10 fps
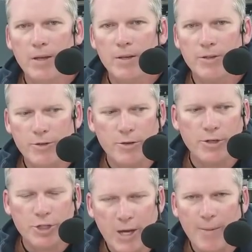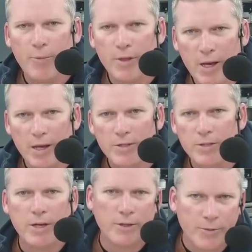So you can shop with
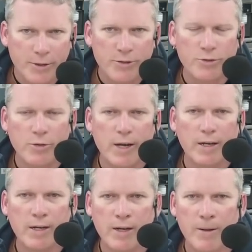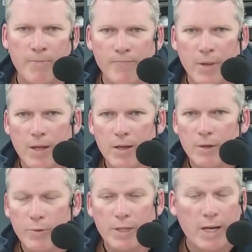us, healthrangerstore.com,
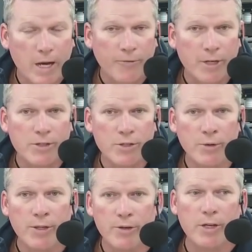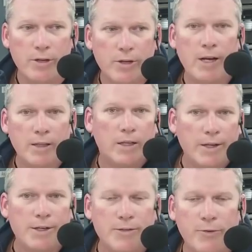with confidence knowing that you're getting the
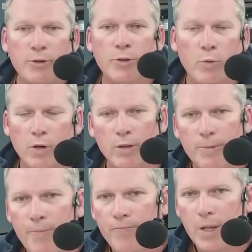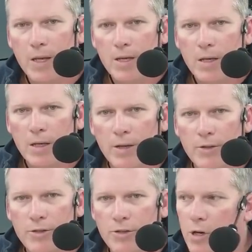cleanest food in the world. And
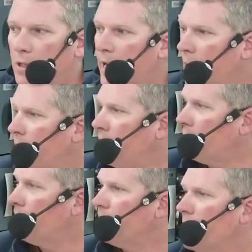this is our lab here.